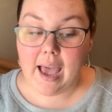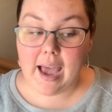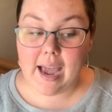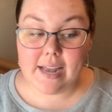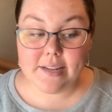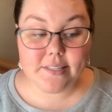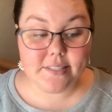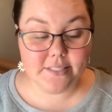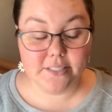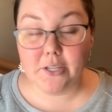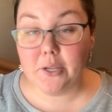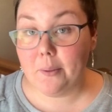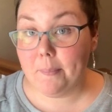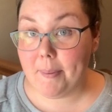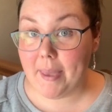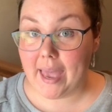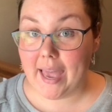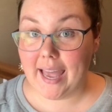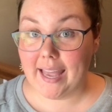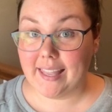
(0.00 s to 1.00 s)
I still
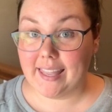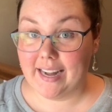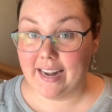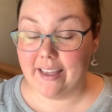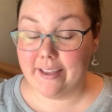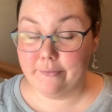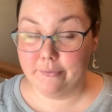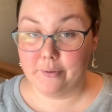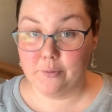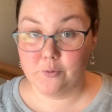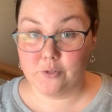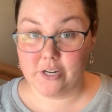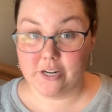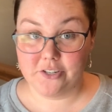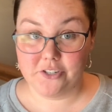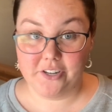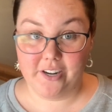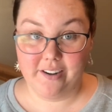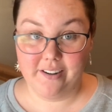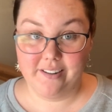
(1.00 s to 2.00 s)
pack an iPhone
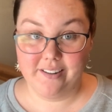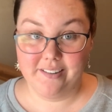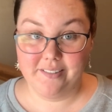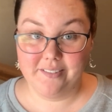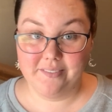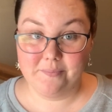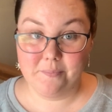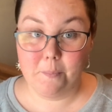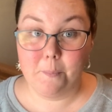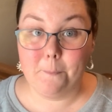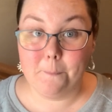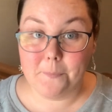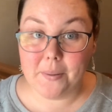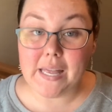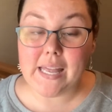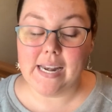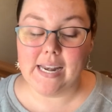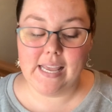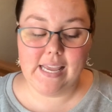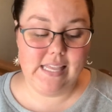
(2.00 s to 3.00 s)
charger,
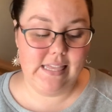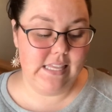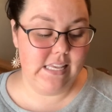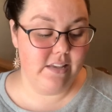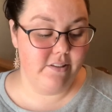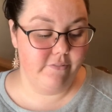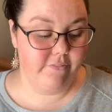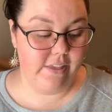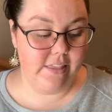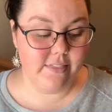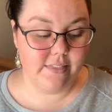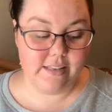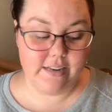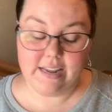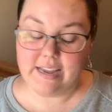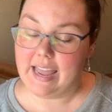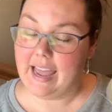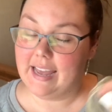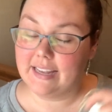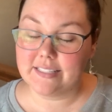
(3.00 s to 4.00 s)
but in the event that
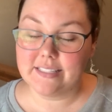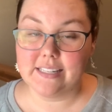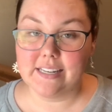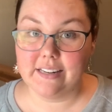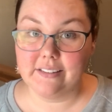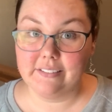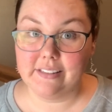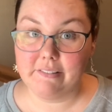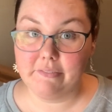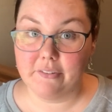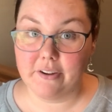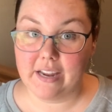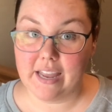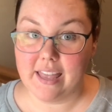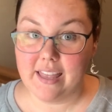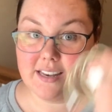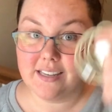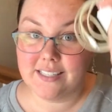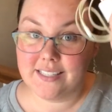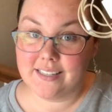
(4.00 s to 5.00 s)
I accidentally
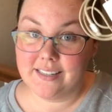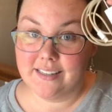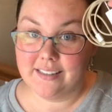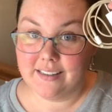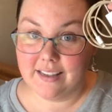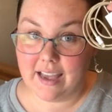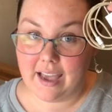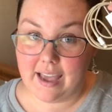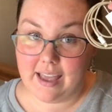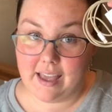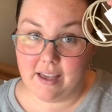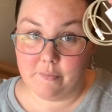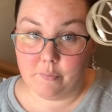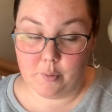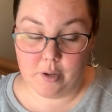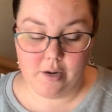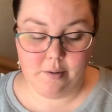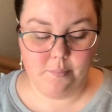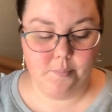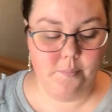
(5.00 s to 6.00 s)
forget, I have
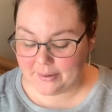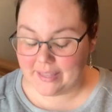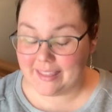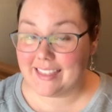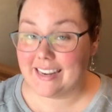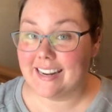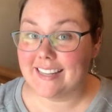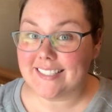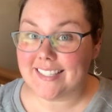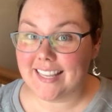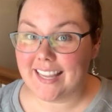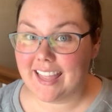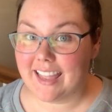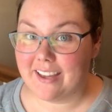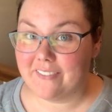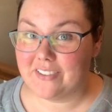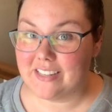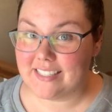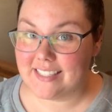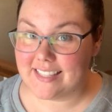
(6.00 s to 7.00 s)
one. Okay, the next thing I
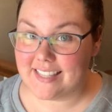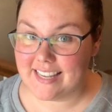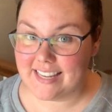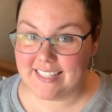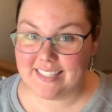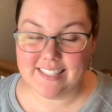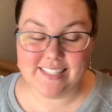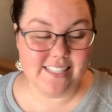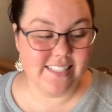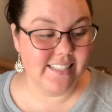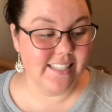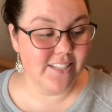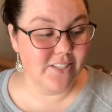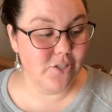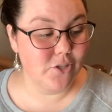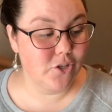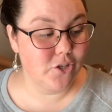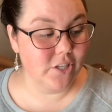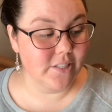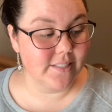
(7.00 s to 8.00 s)
have is this. This
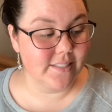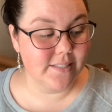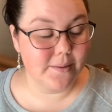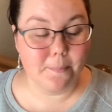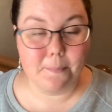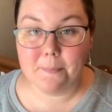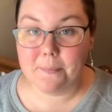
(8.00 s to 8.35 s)
is just a